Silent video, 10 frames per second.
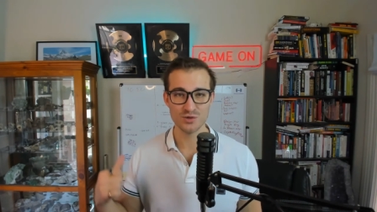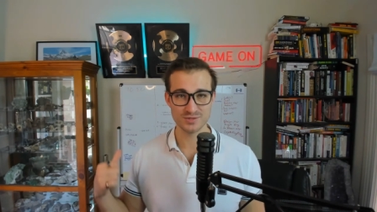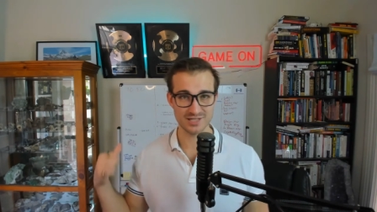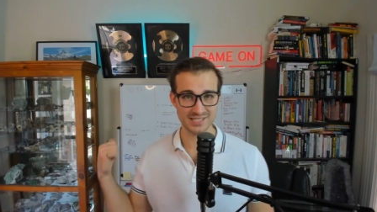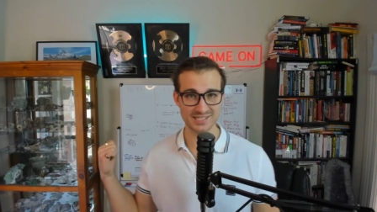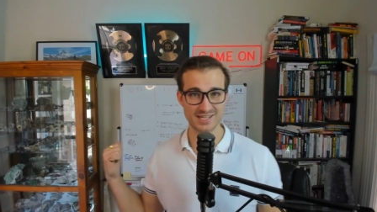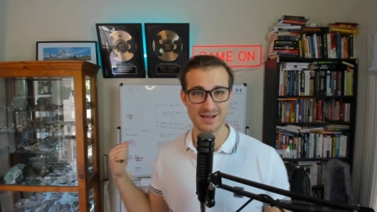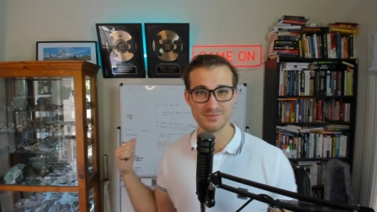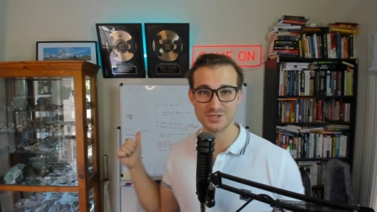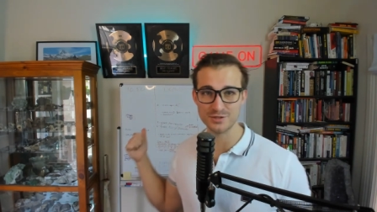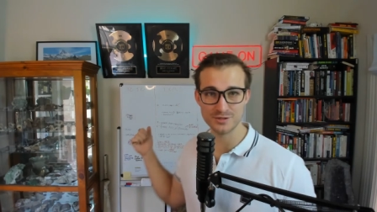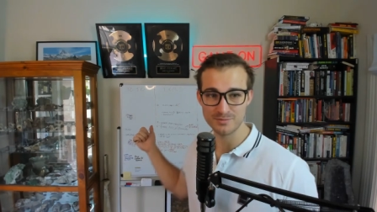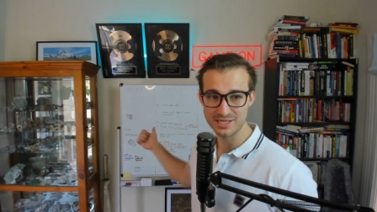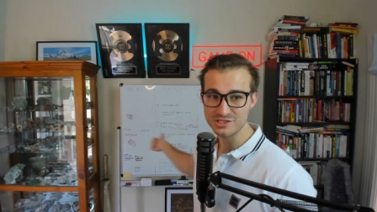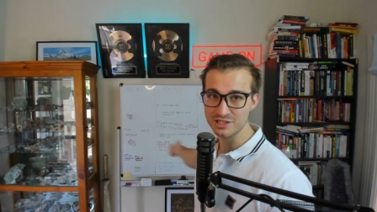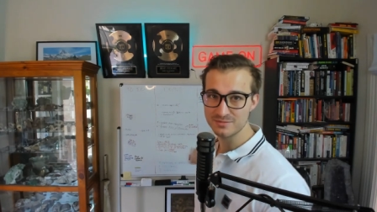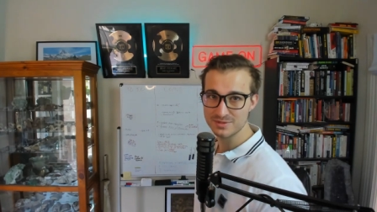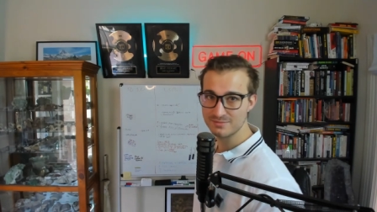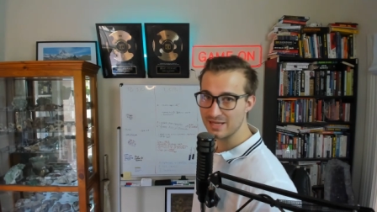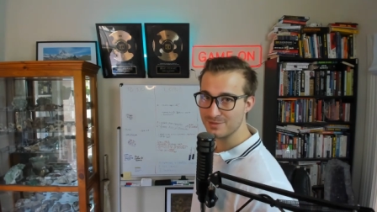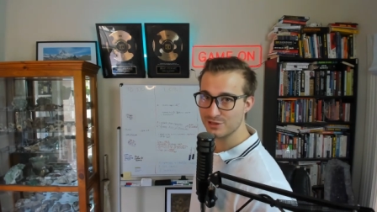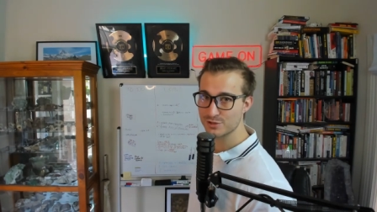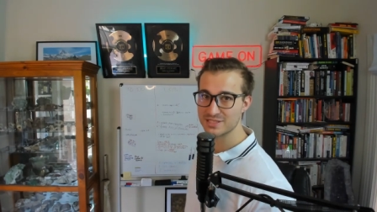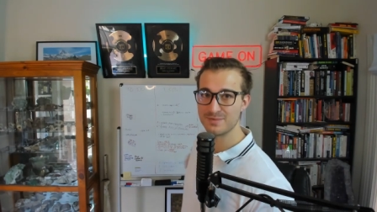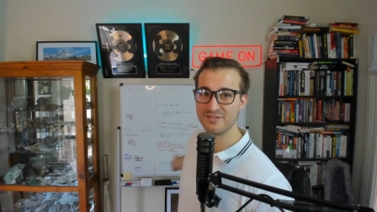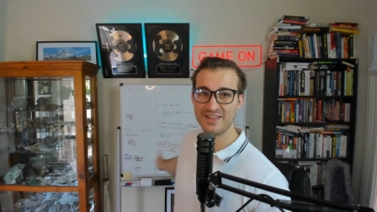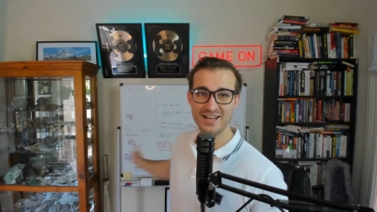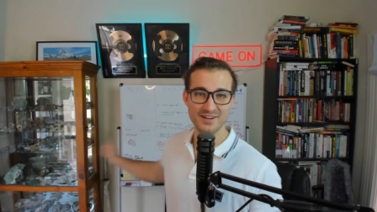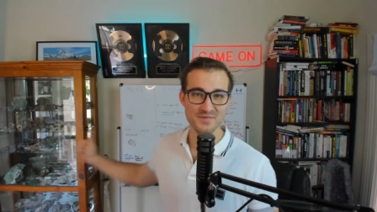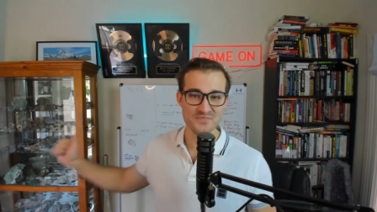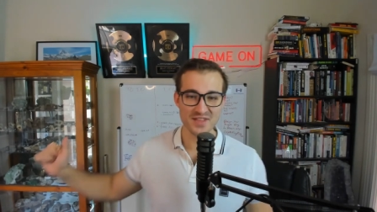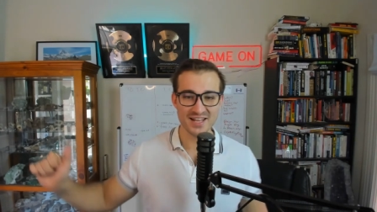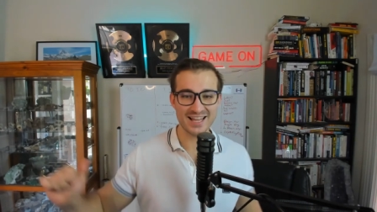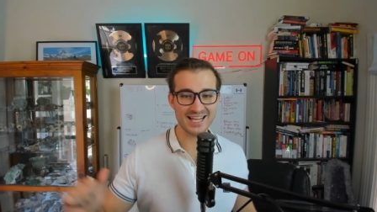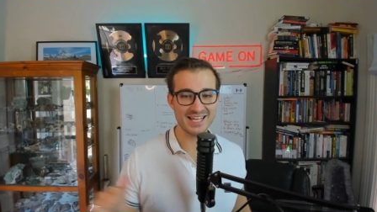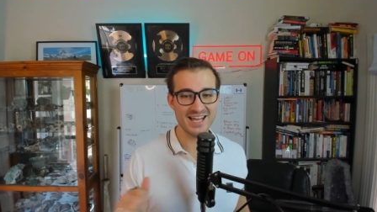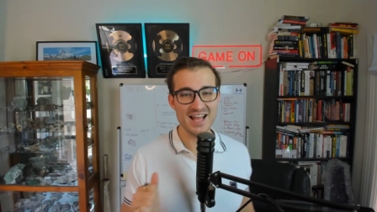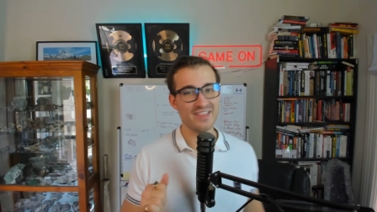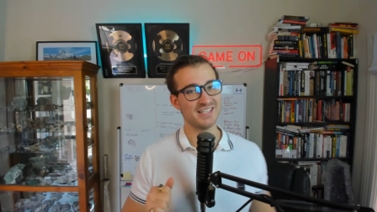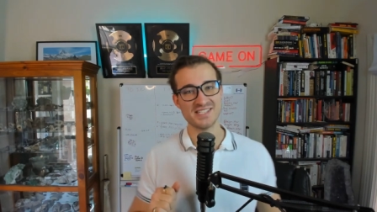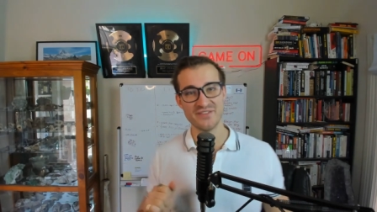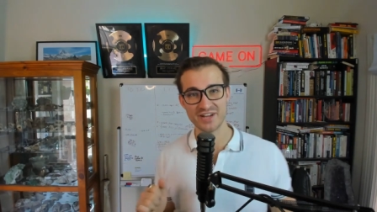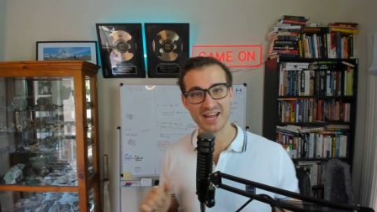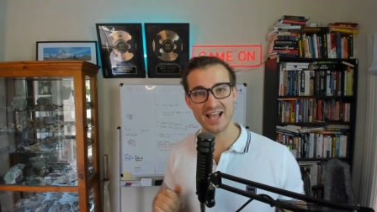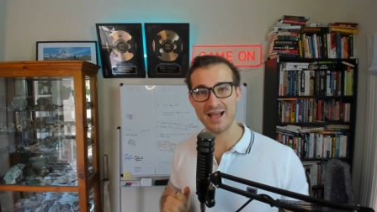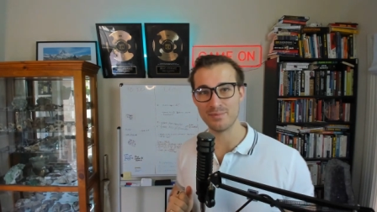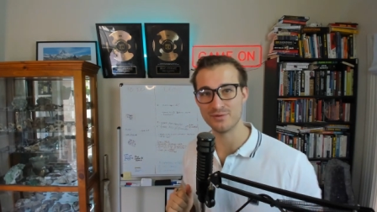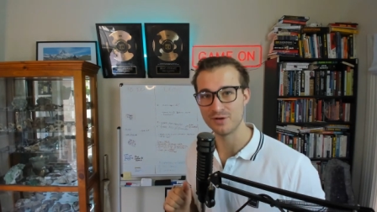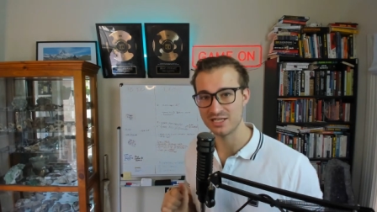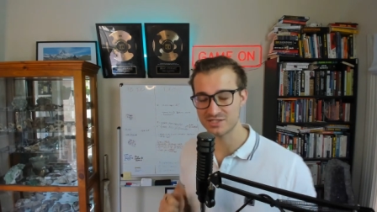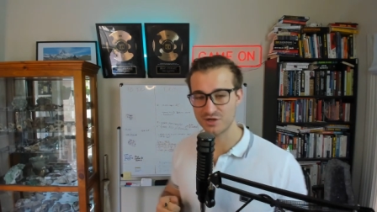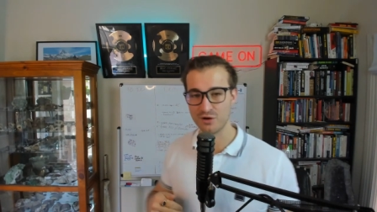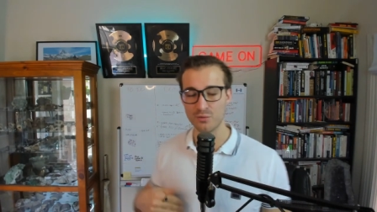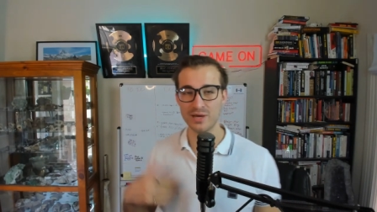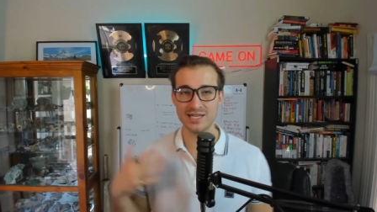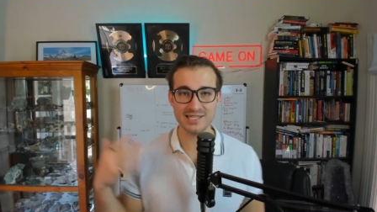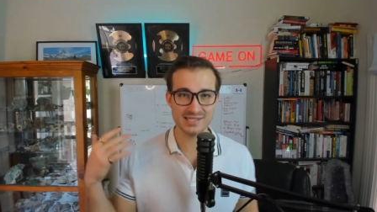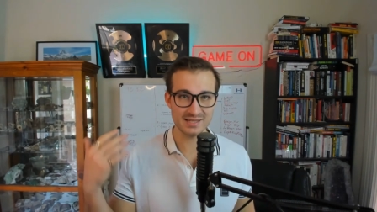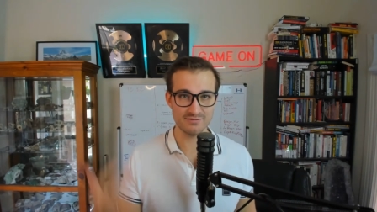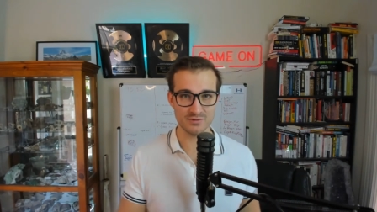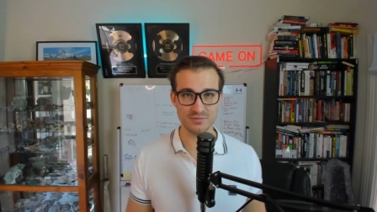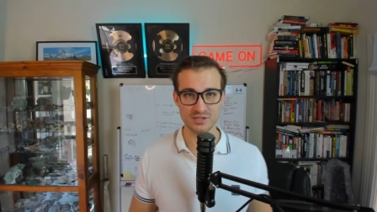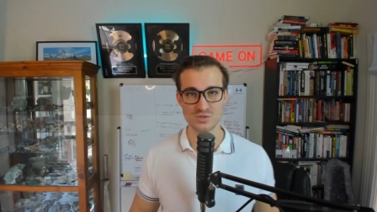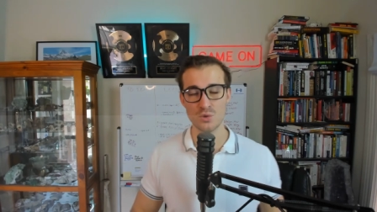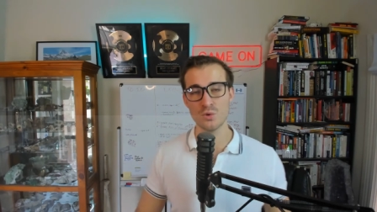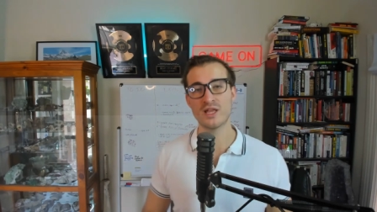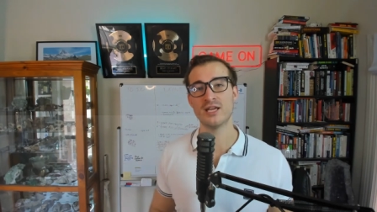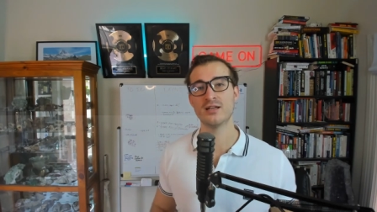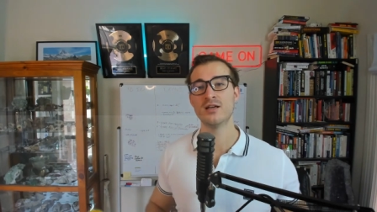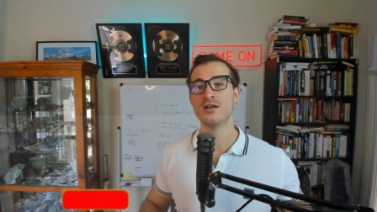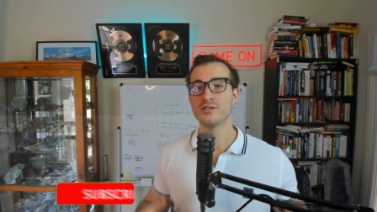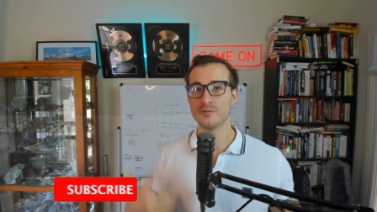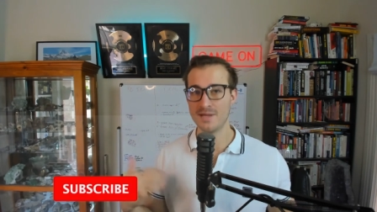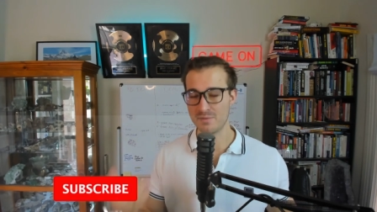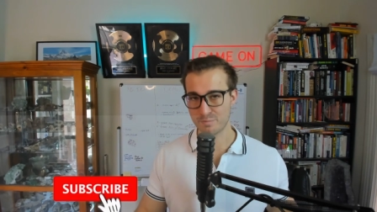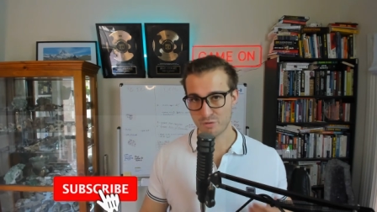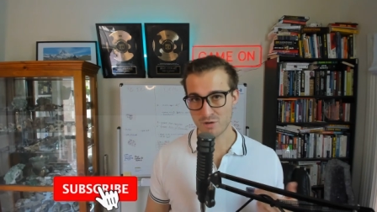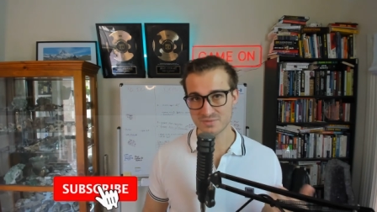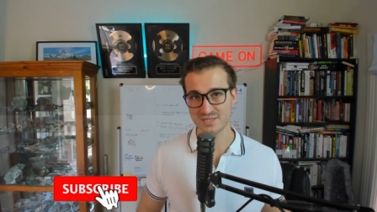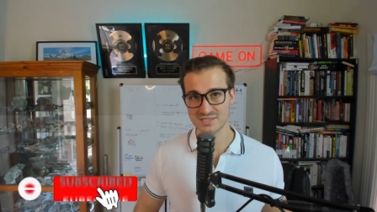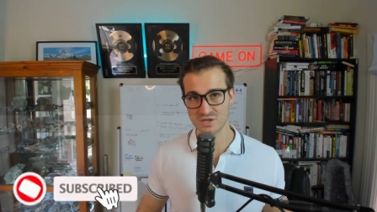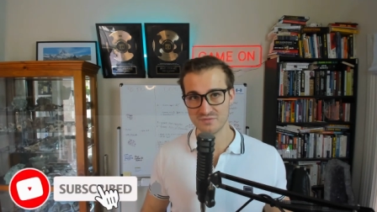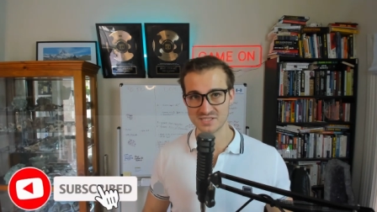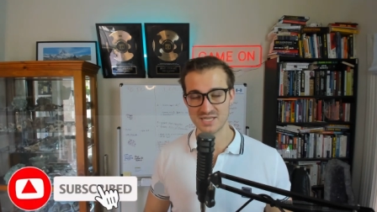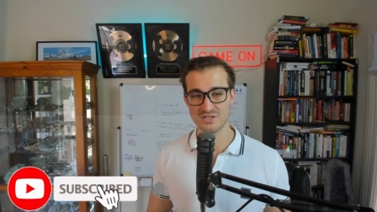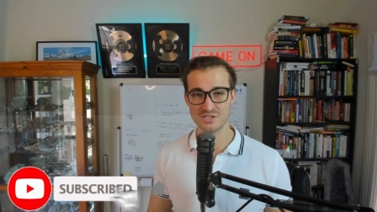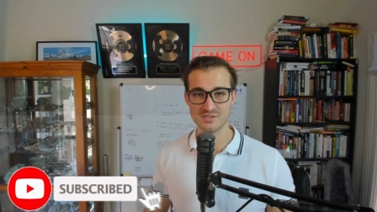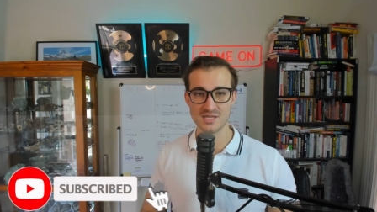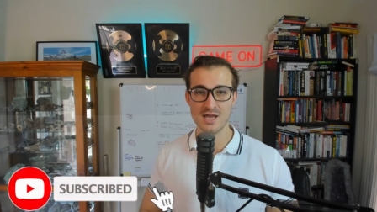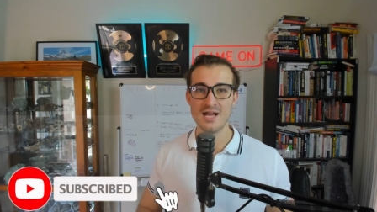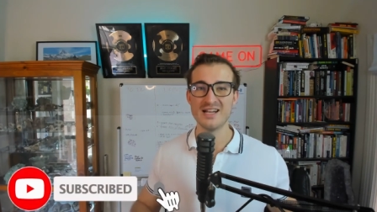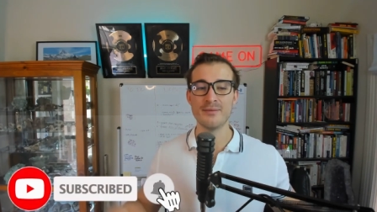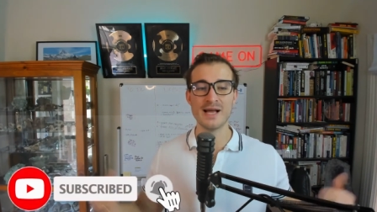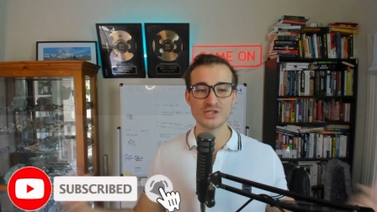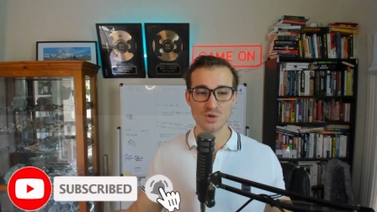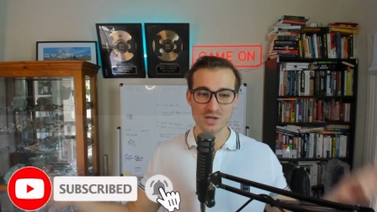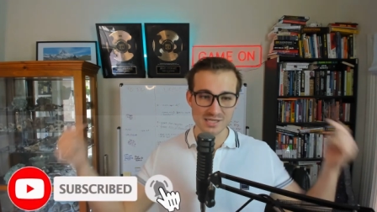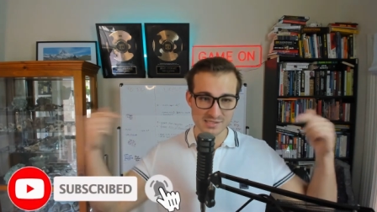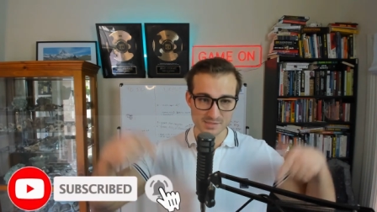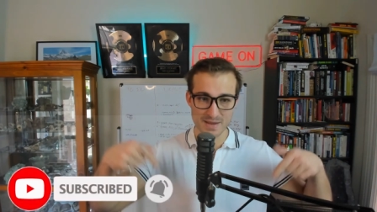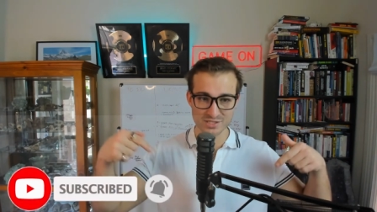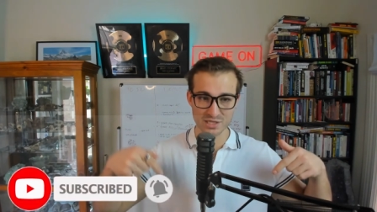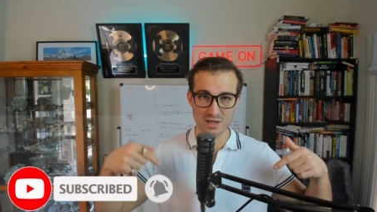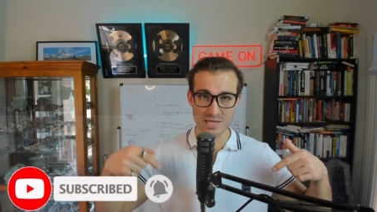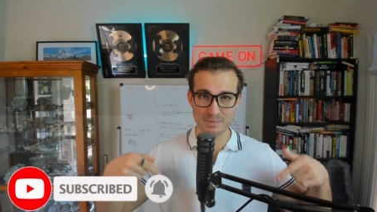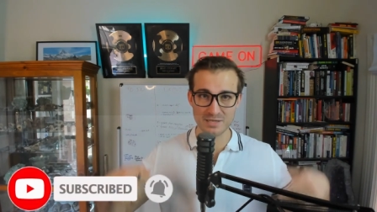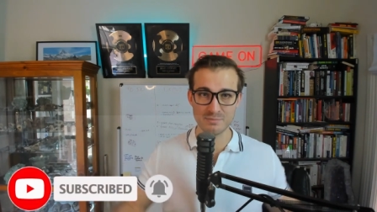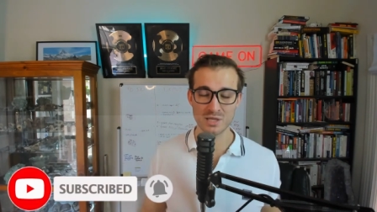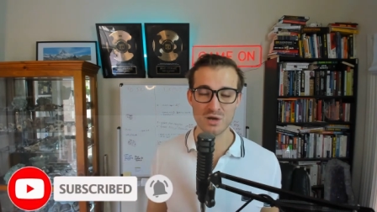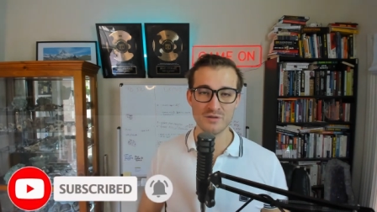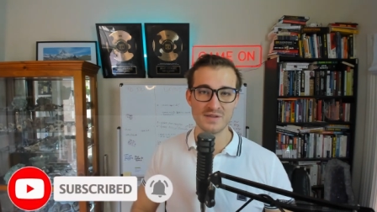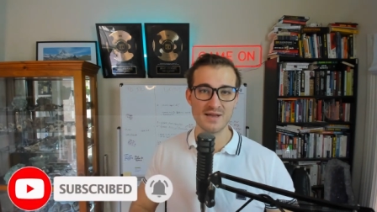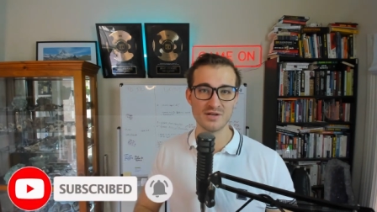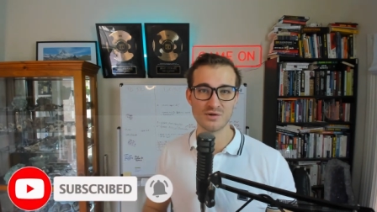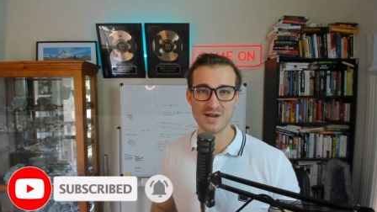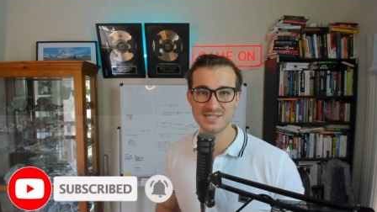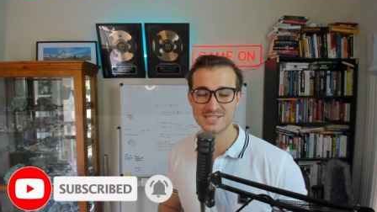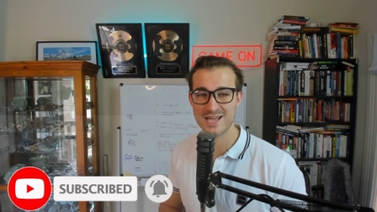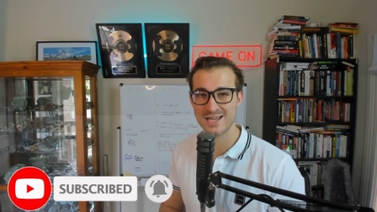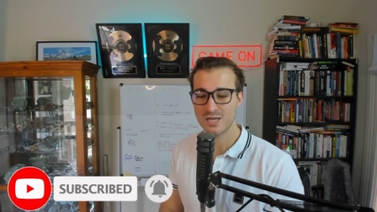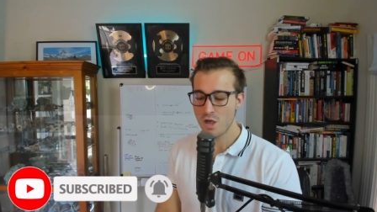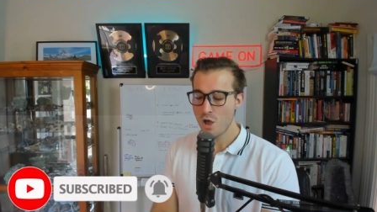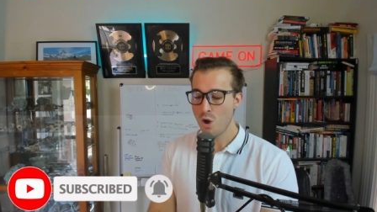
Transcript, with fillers: you like to come to my gym and maybe lose some of that? Like that's never going to happen, right? So we need to give them the toolkit to be able to prompt these conversations. Now make sure guys, smash the like button below if you're having a great day